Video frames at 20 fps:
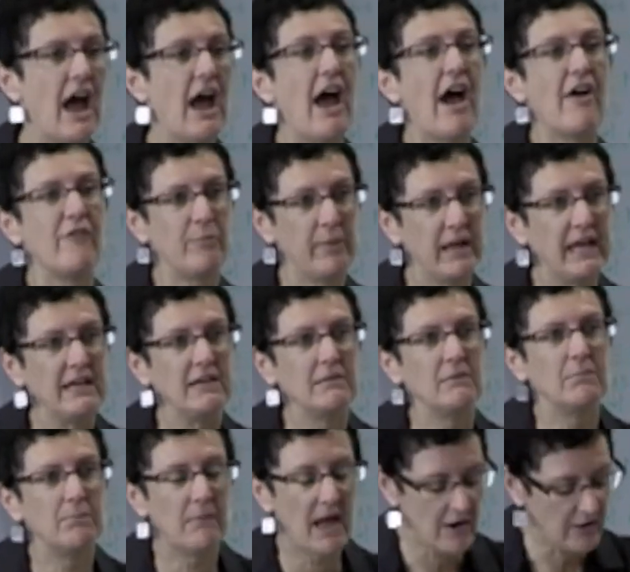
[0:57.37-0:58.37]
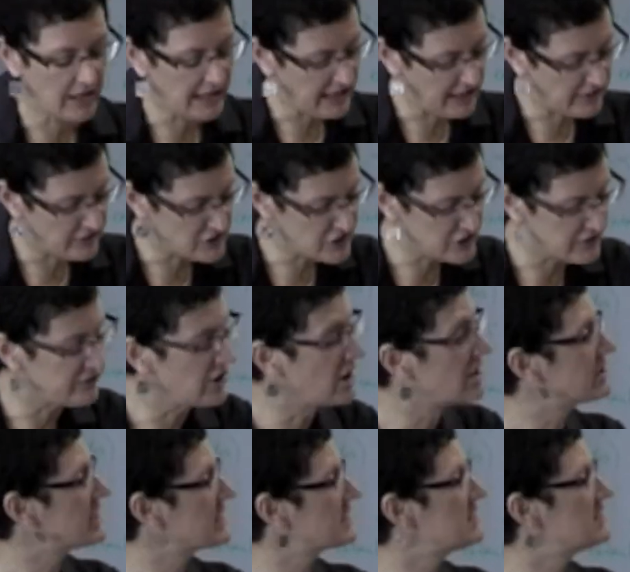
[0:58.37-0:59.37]
have been mainly in the juvenile
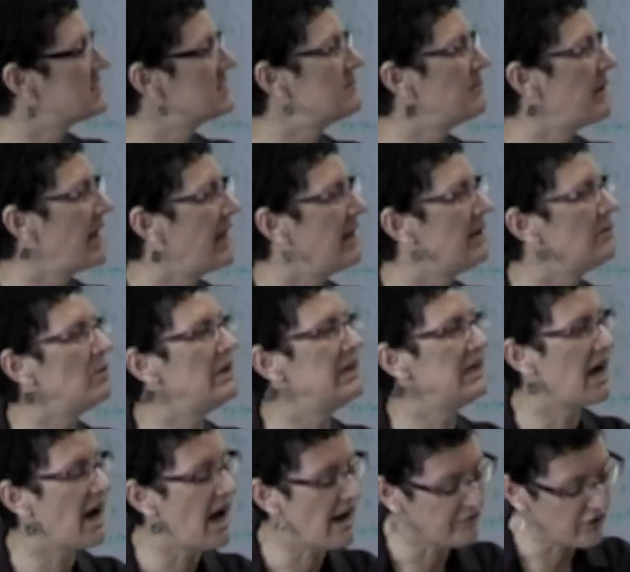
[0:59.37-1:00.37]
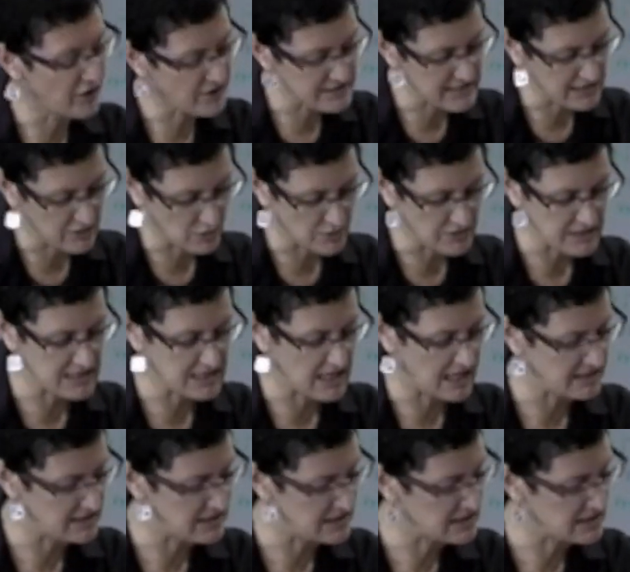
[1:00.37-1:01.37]
justice domain. We now have those in all states